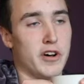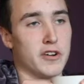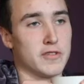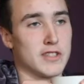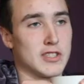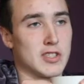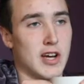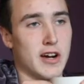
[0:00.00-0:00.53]

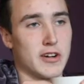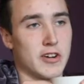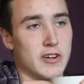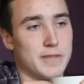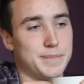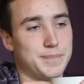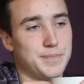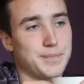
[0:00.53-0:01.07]
over
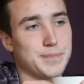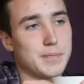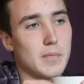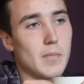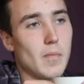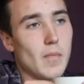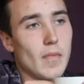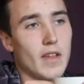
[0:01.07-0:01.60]
soccer
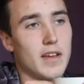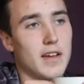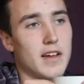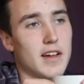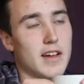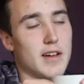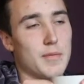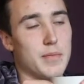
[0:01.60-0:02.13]

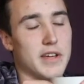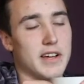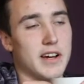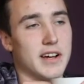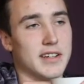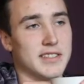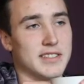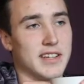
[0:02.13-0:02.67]

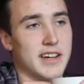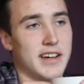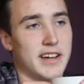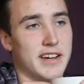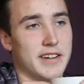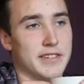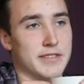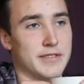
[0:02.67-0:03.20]
because
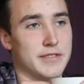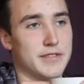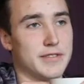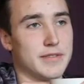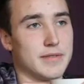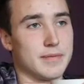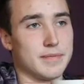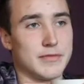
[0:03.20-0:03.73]
of
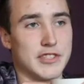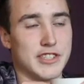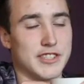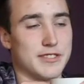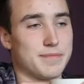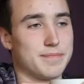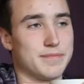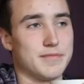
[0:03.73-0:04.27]

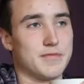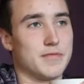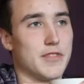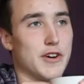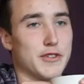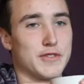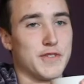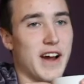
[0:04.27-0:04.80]
just
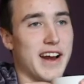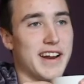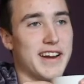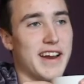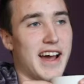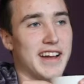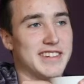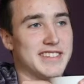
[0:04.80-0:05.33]
those Friday
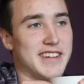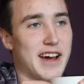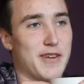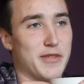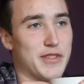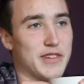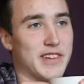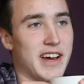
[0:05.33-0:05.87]
nights down
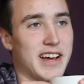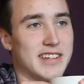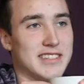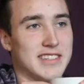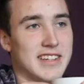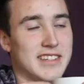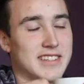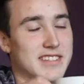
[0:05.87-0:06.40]
with the
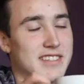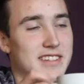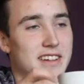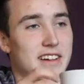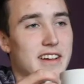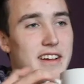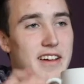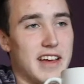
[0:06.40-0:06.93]
lights. It's
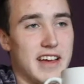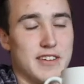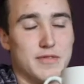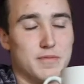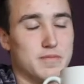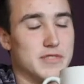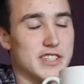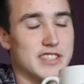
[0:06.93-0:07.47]

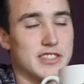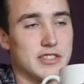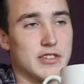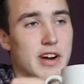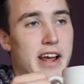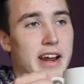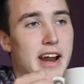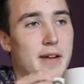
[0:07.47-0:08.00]
just
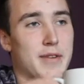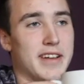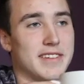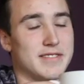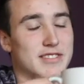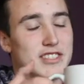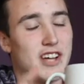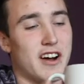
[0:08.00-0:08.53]
great. I
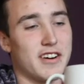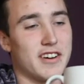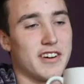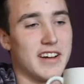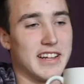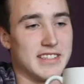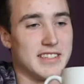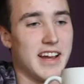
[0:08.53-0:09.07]
mean, soccer,
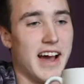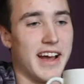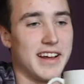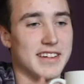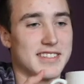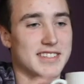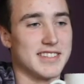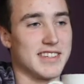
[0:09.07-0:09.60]
it's
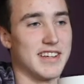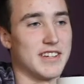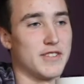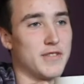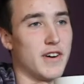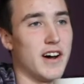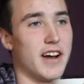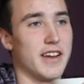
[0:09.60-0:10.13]
nice, it's
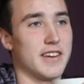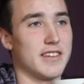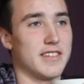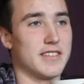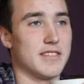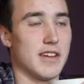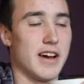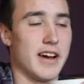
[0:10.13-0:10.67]
fun.